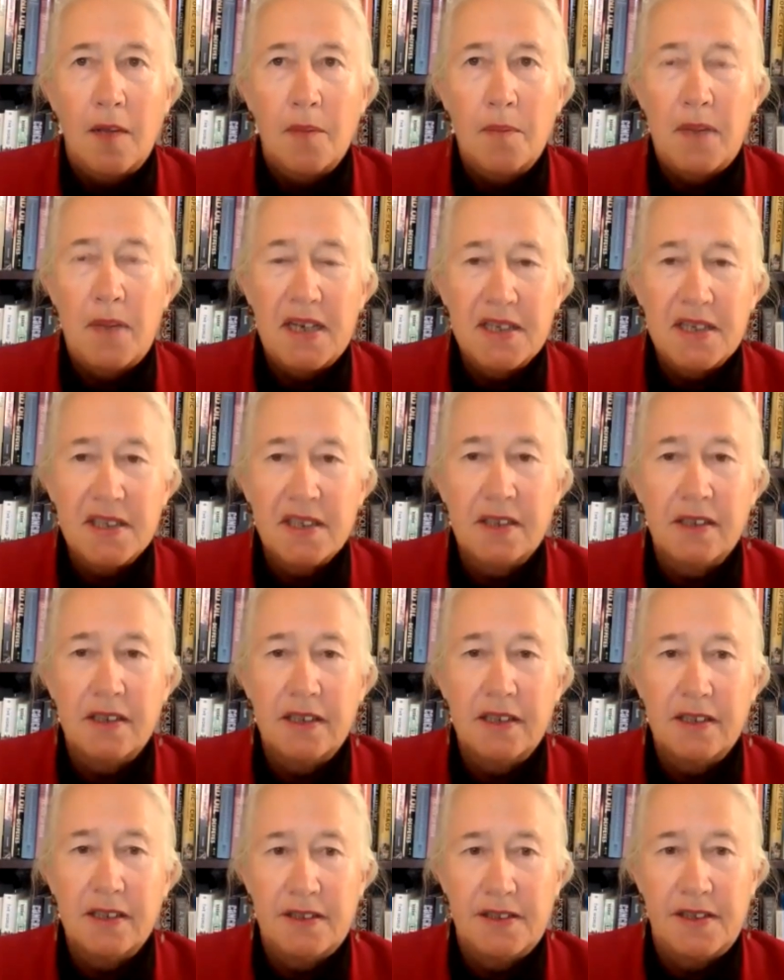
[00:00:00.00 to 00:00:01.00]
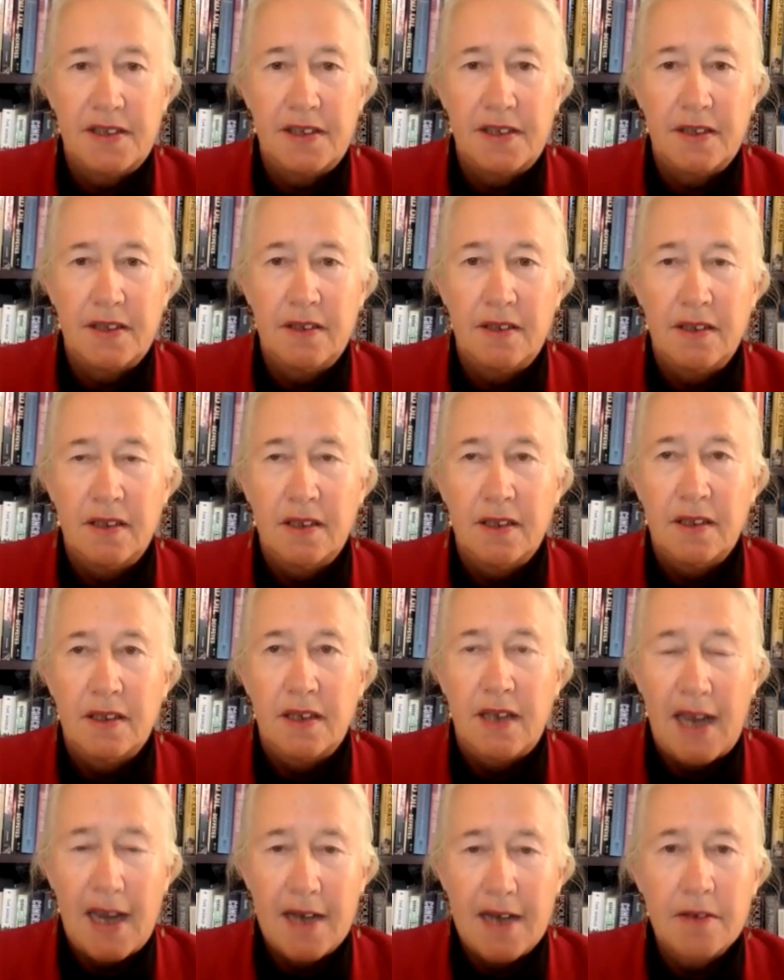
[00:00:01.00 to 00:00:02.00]
Basically, it said
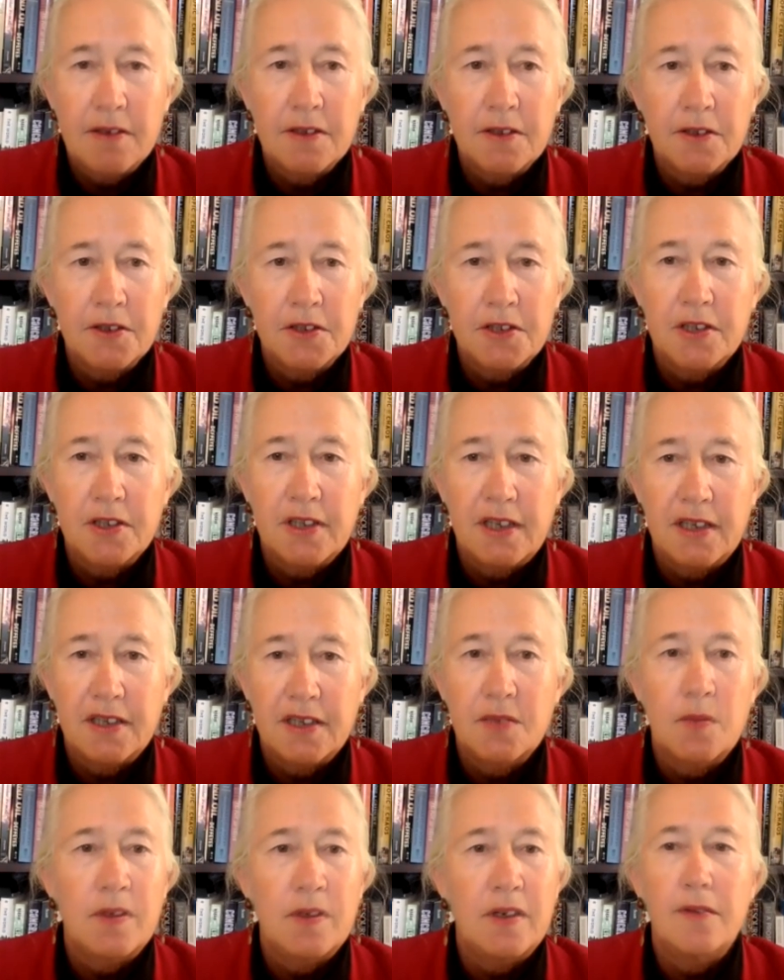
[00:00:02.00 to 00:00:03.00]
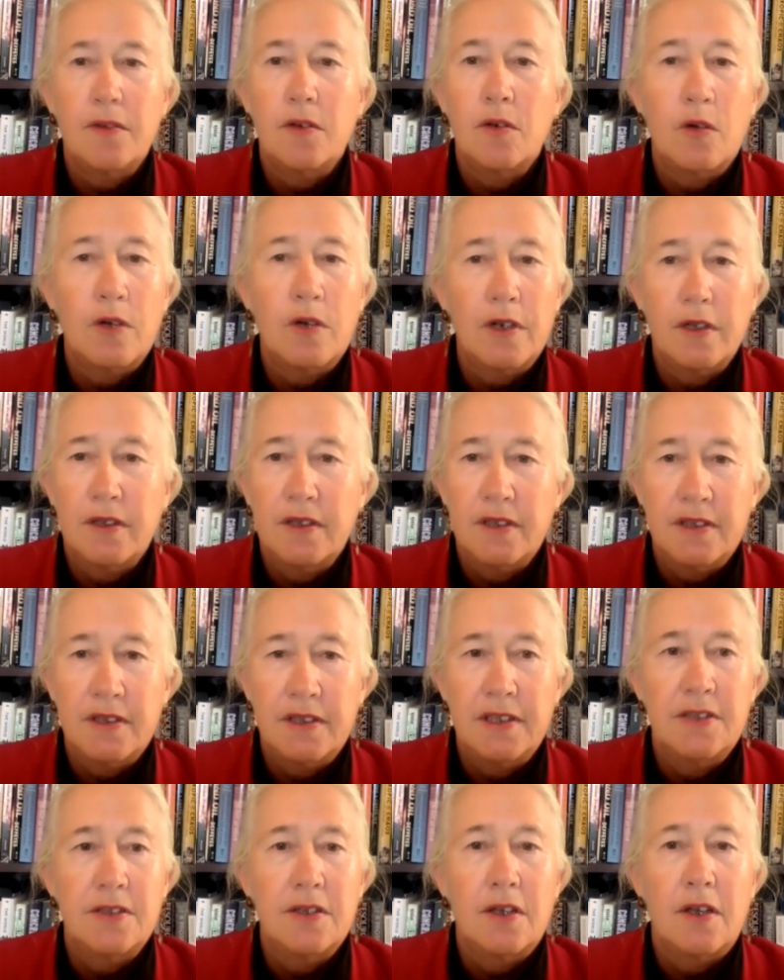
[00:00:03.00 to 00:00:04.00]
agriculture gets whatever oil it
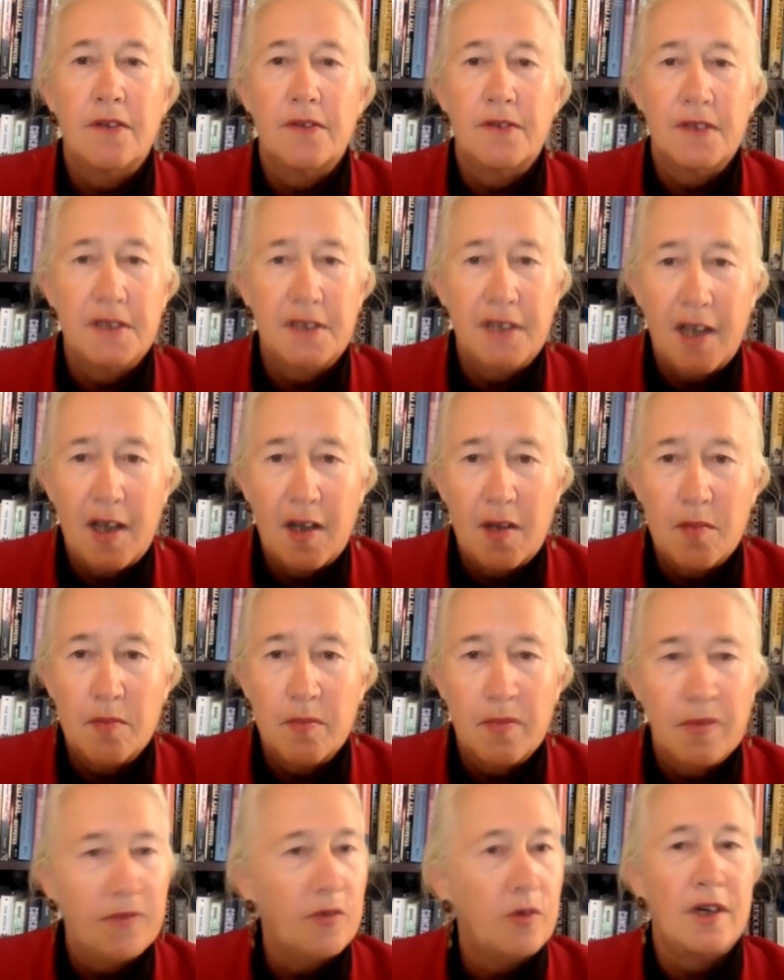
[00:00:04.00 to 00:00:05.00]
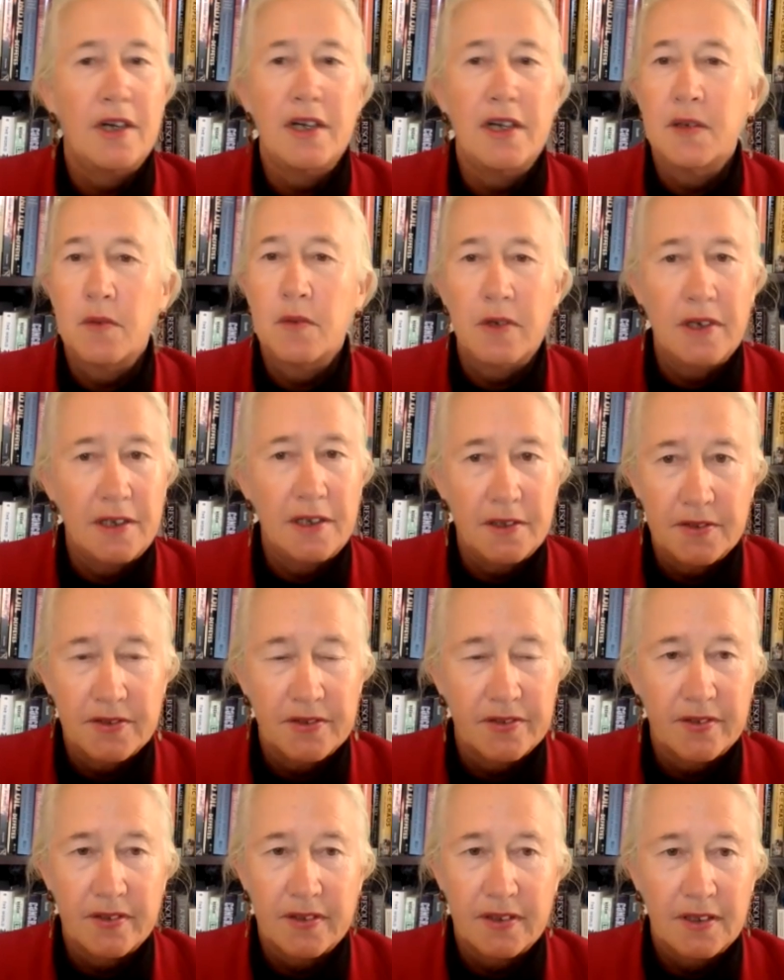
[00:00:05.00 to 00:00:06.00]
needs off the top before anyone
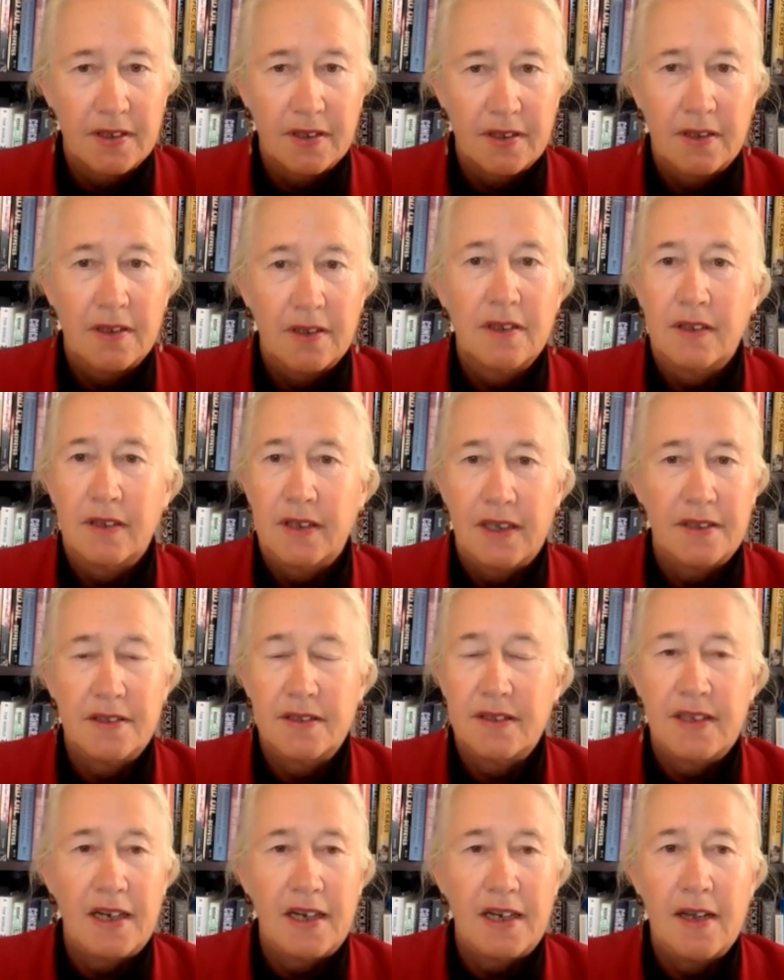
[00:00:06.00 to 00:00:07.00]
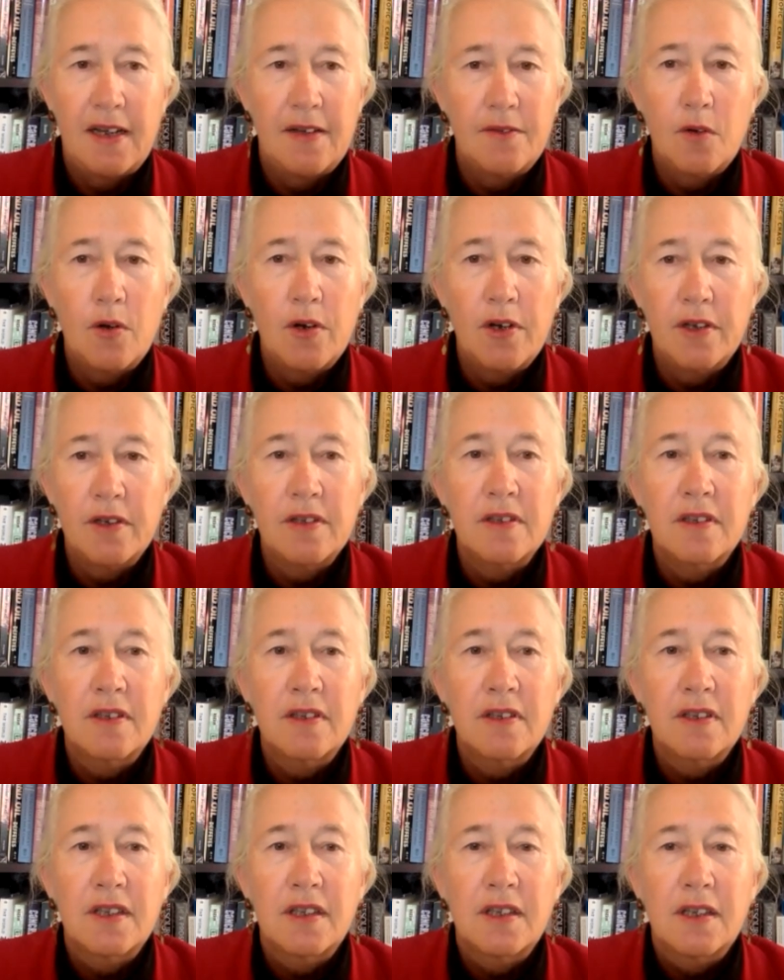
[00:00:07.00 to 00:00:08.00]
else gets to have oil.
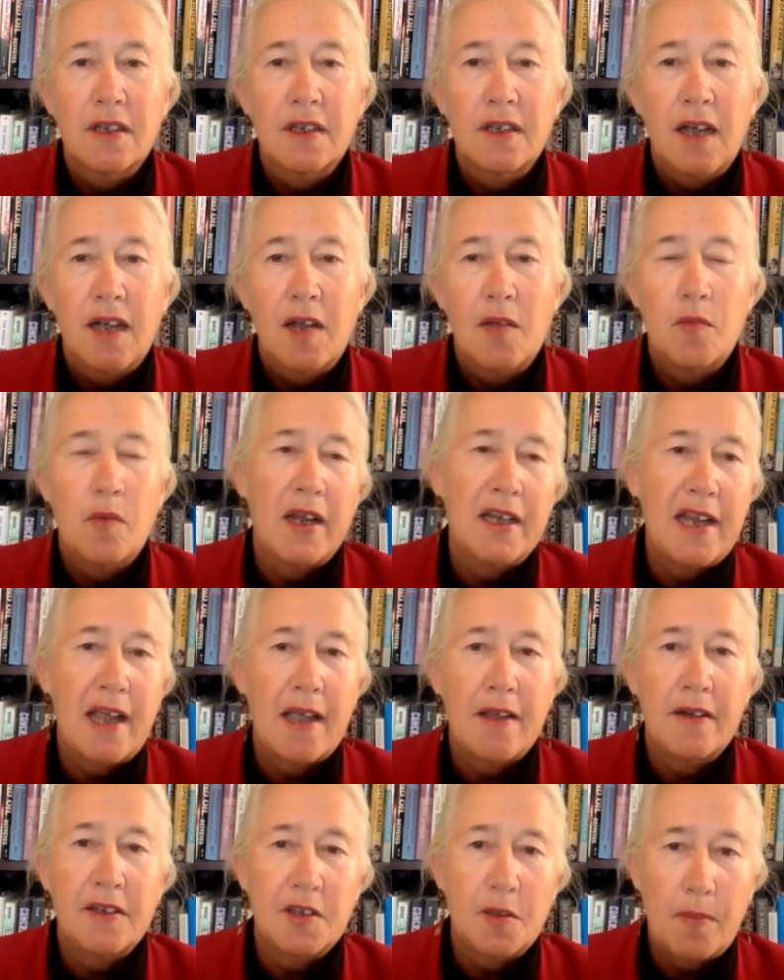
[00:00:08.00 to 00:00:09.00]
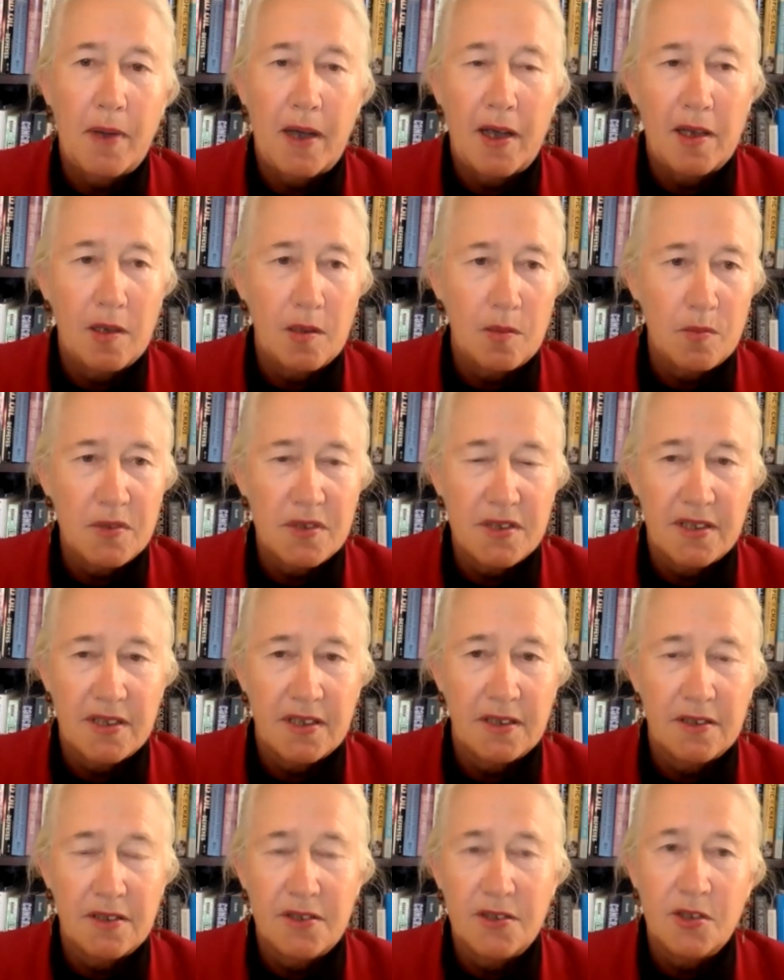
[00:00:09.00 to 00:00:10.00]
And way down at the bottom was the
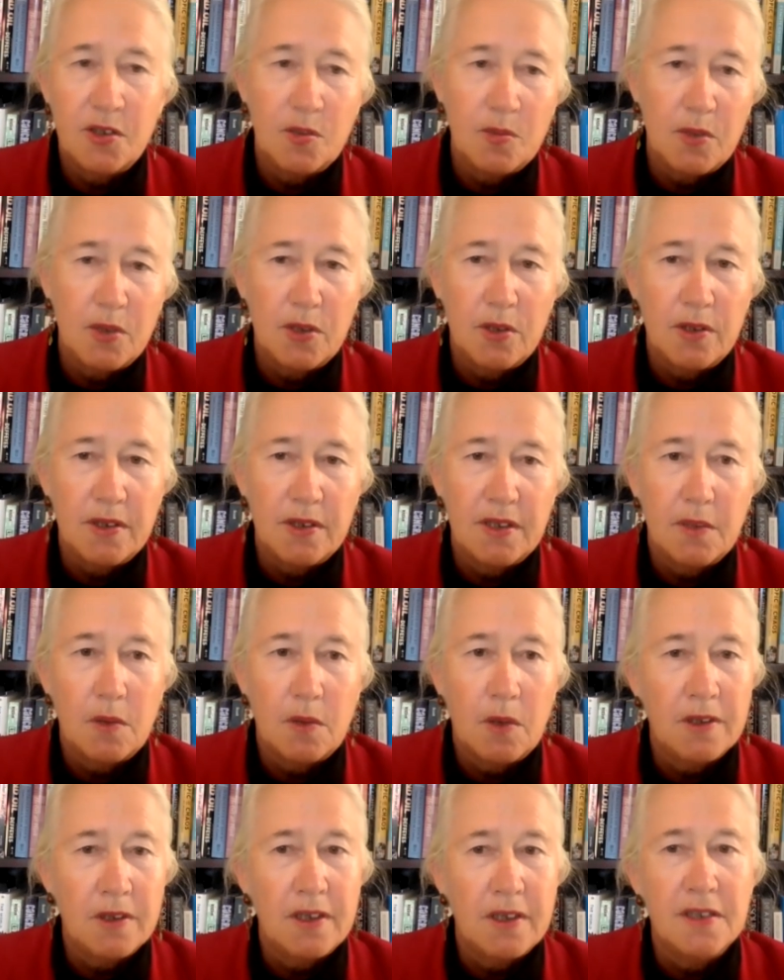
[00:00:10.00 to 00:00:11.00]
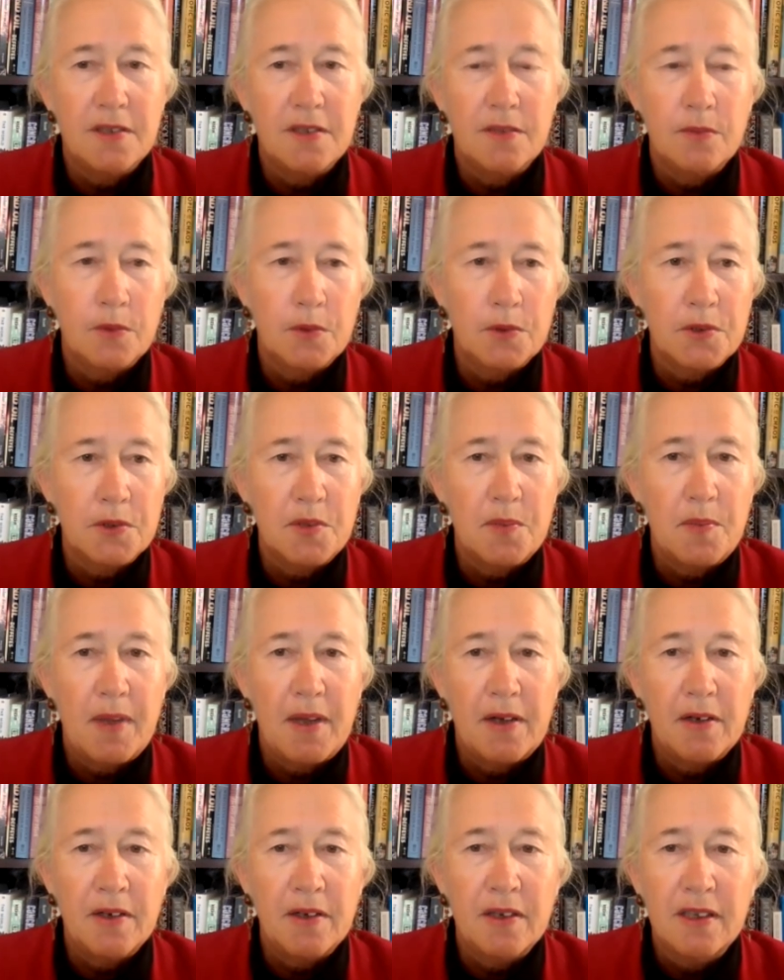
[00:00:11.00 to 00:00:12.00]
consumer, and there were all kinds of rules
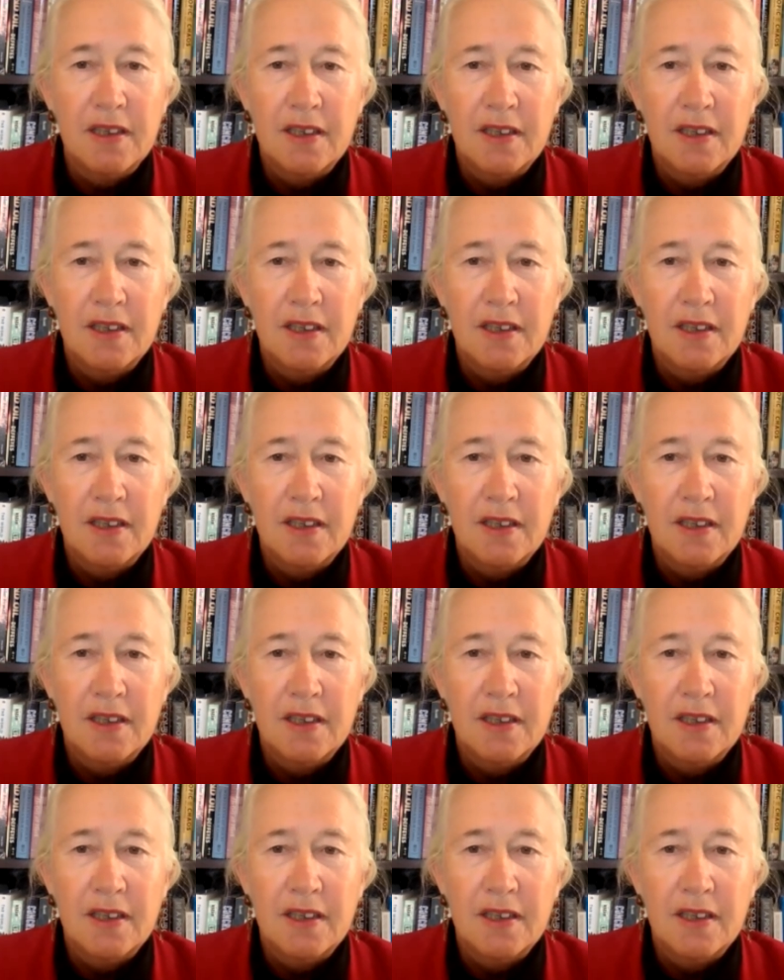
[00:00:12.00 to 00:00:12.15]
about